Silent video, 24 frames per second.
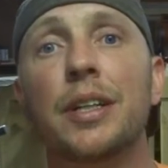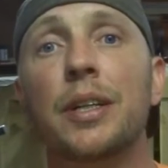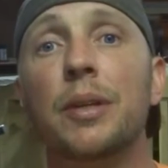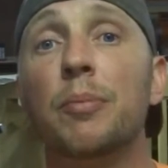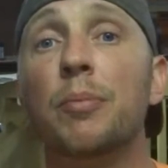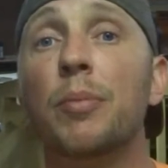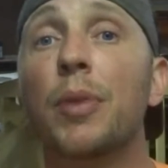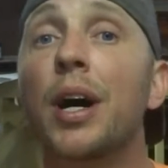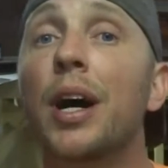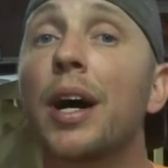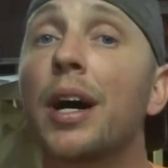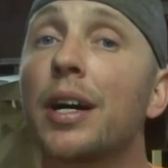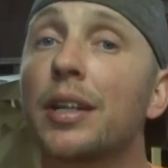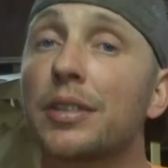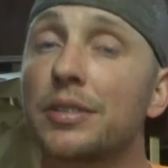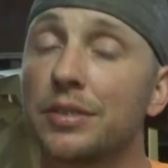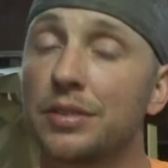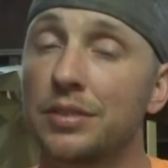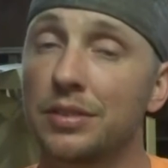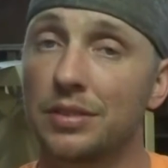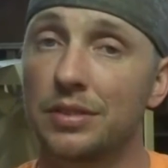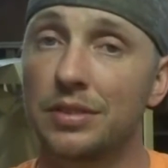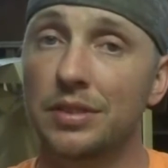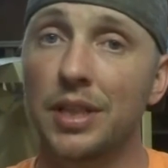
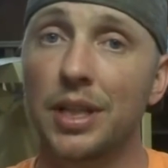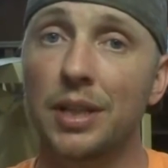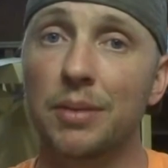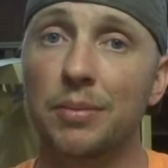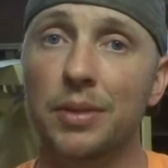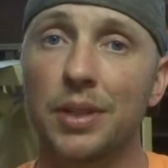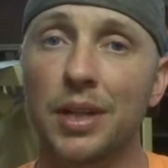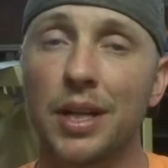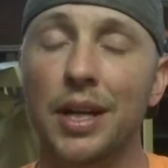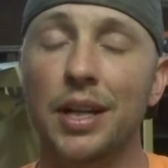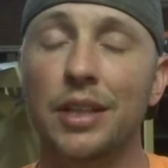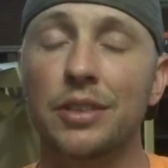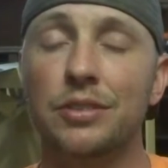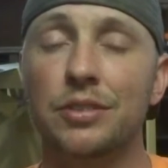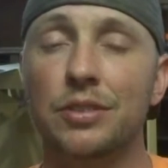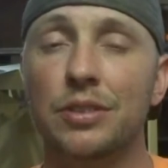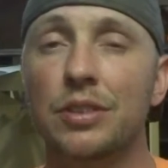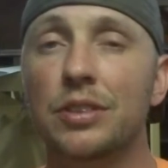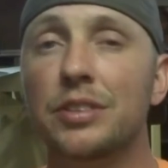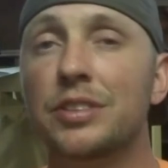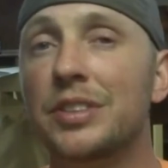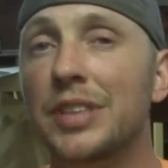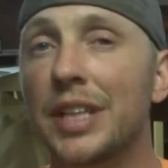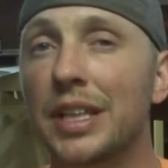box
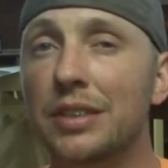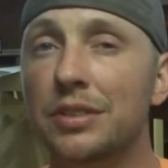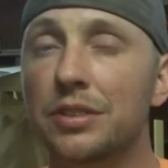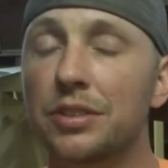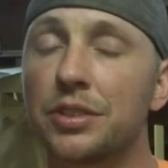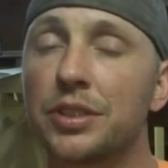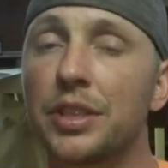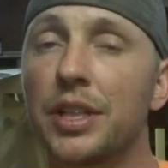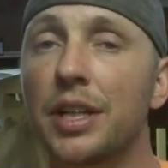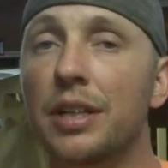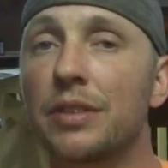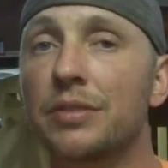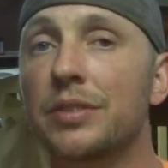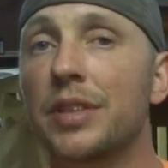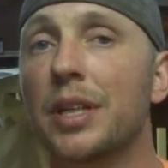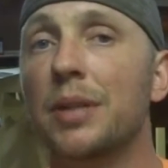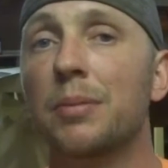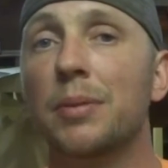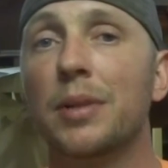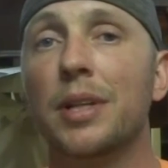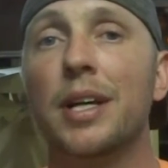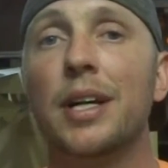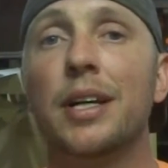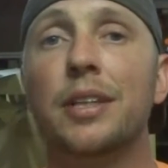stabilizer, or sector shaft
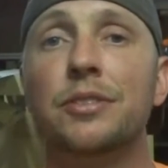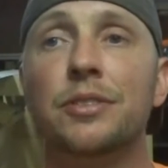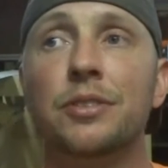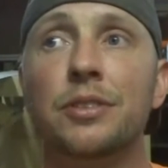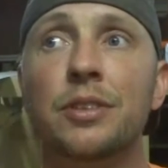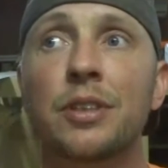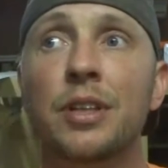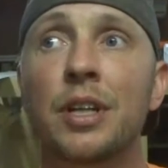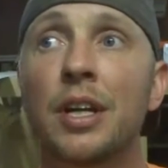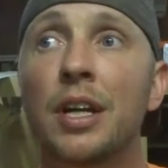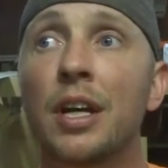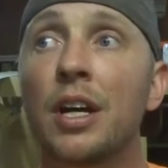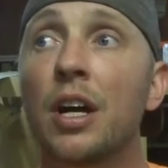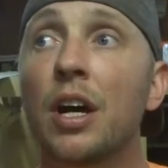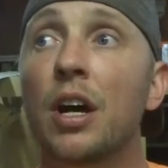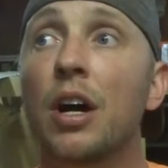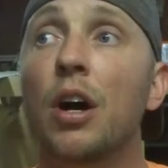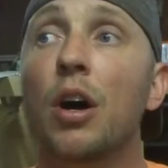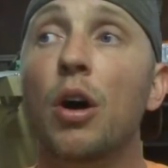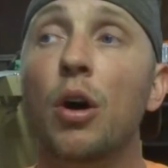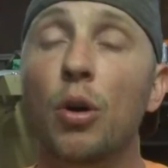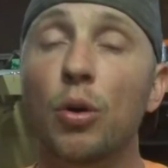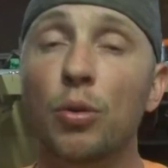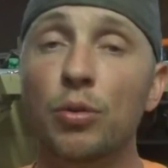stabilizer,
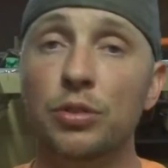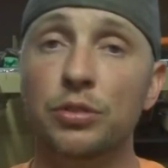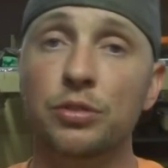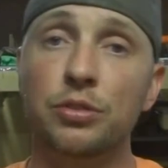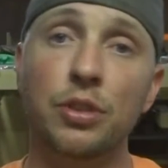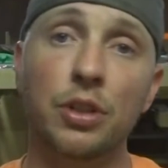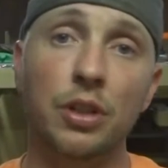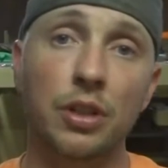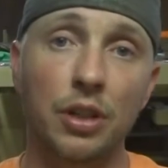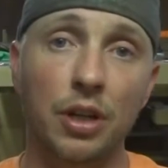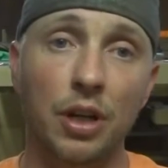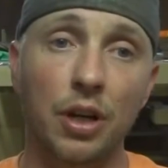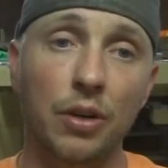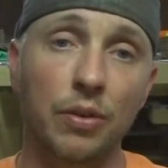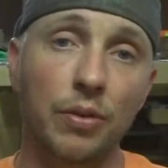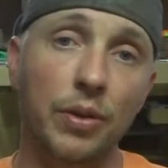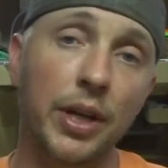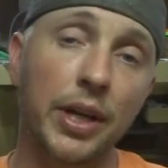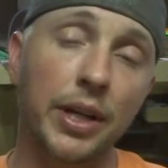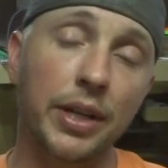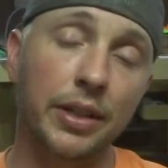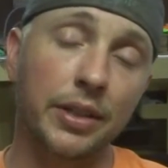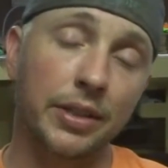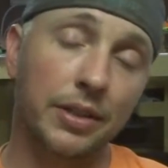on the truck
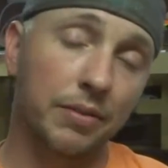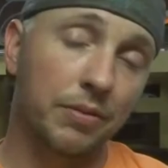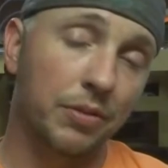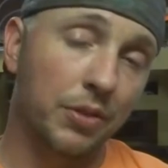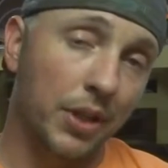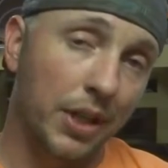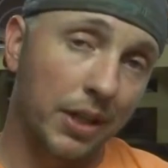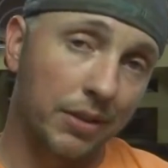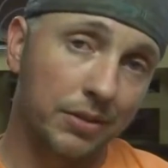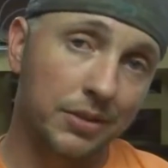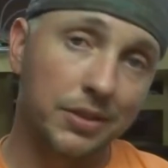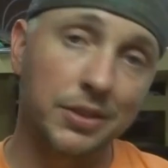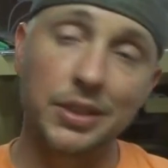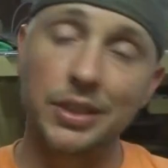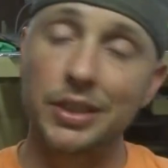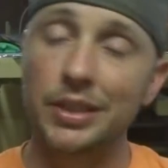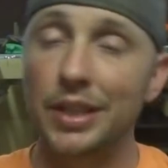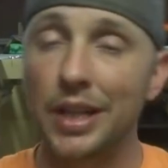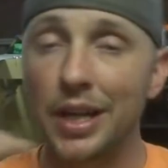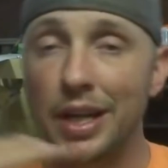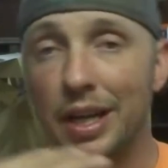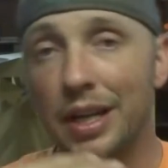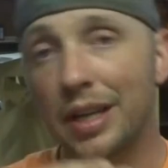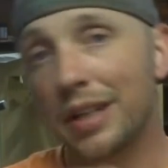already. If you haven't seen
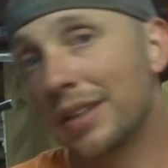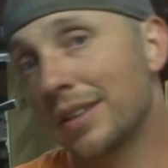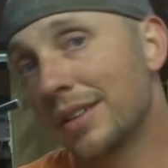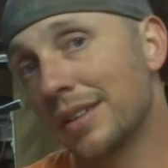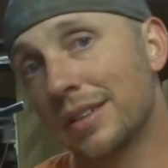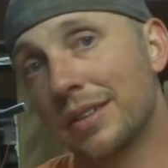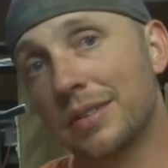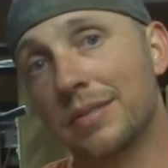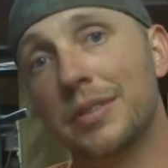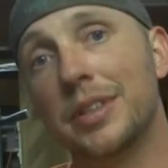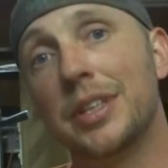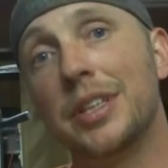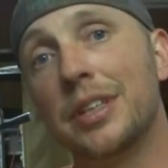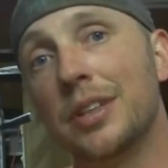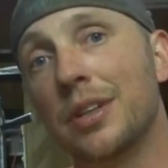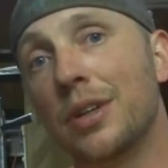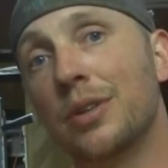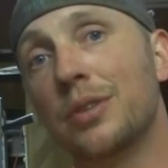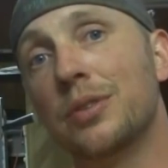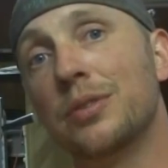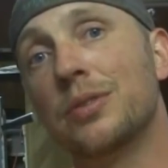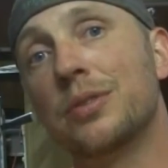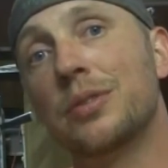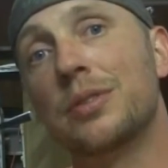that, the
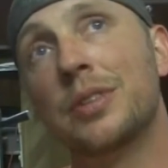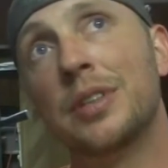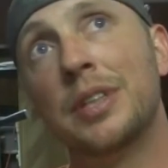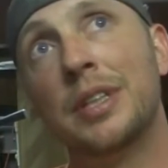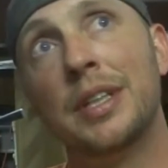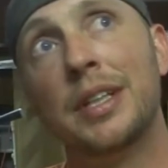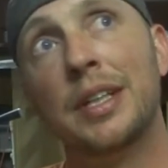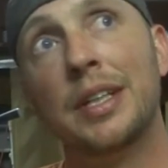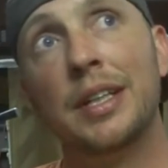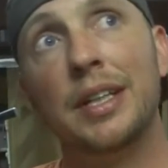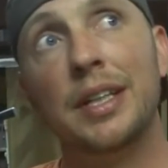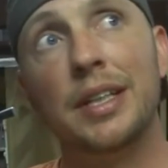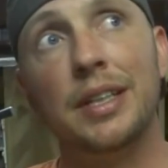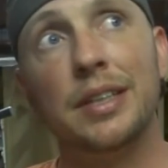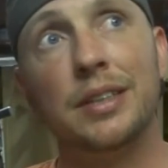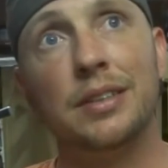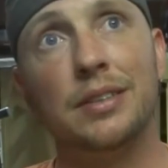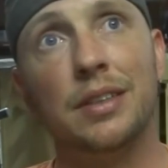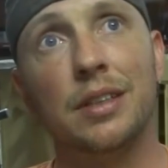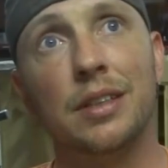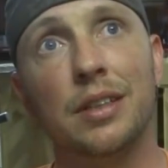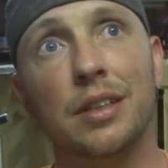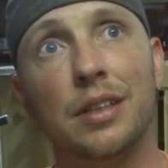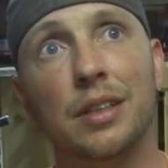video
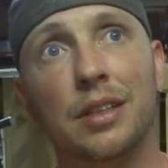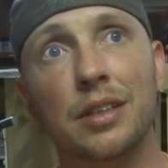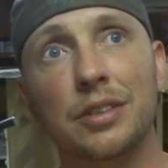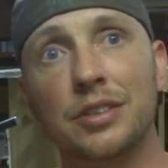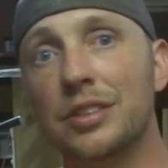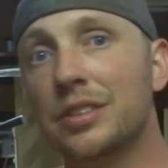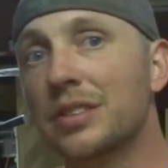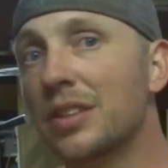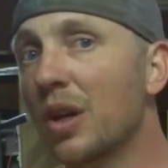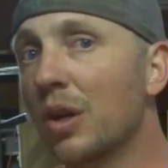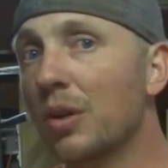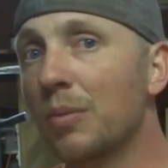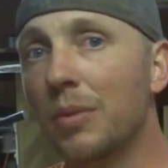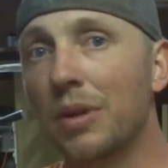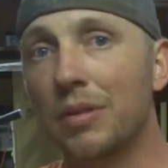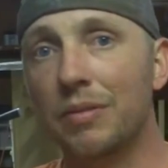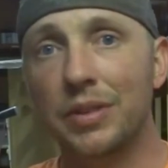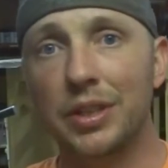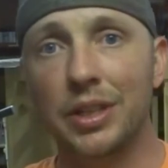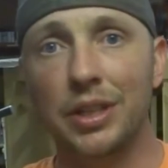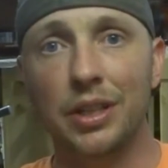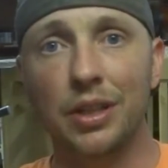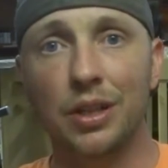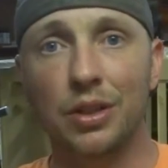is just go to my
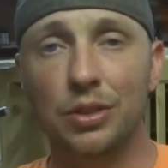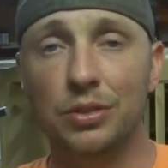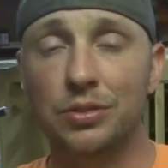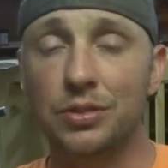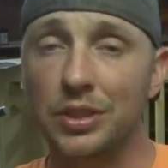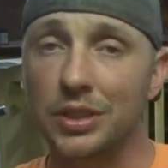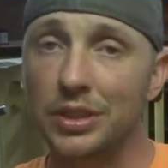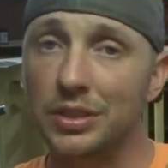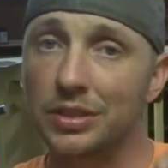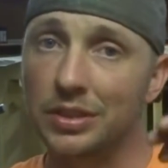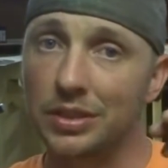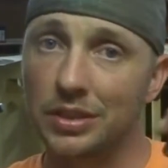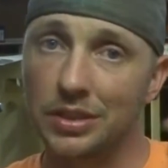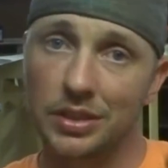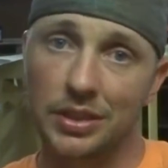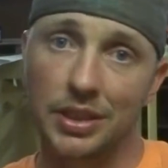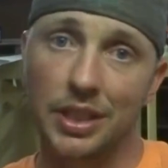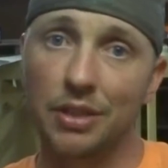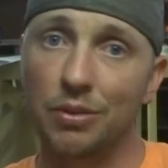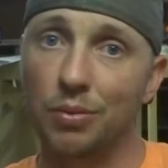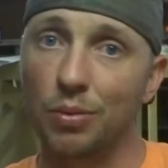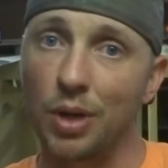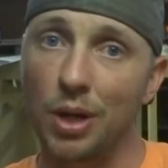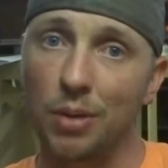videos and it's in the
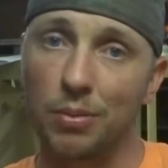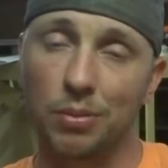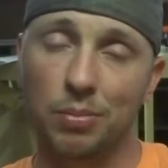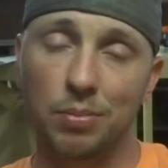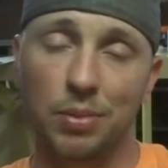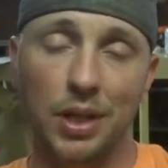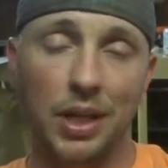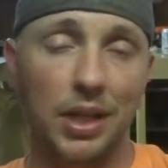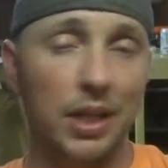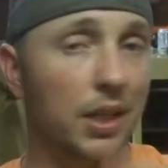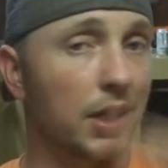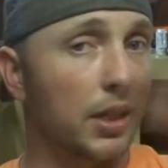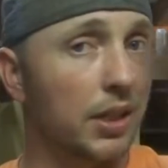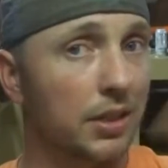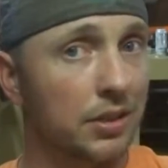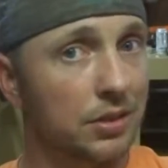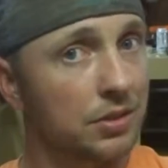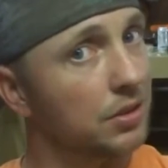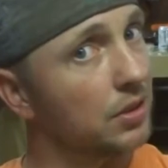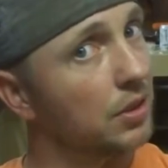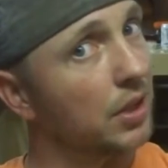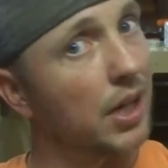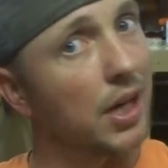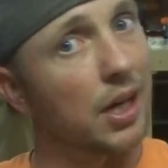death wobble
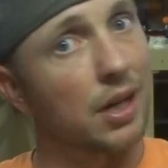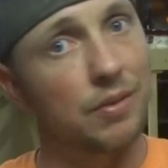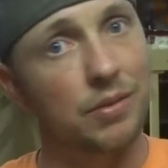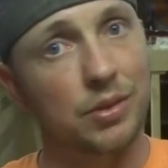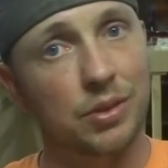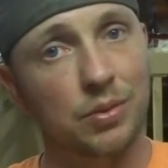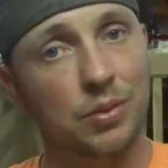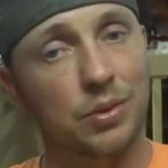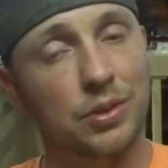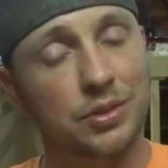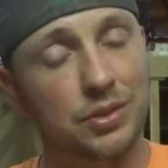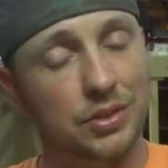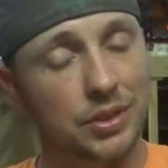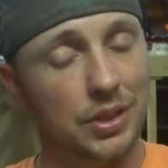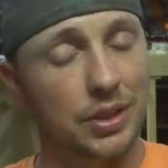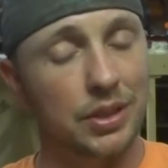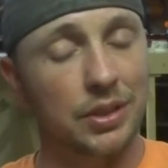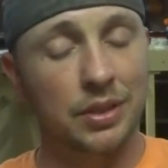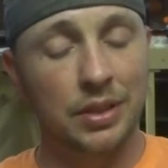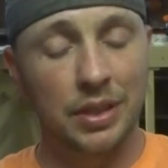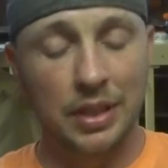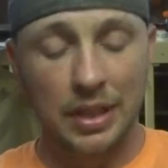playlist, or however you want to see it.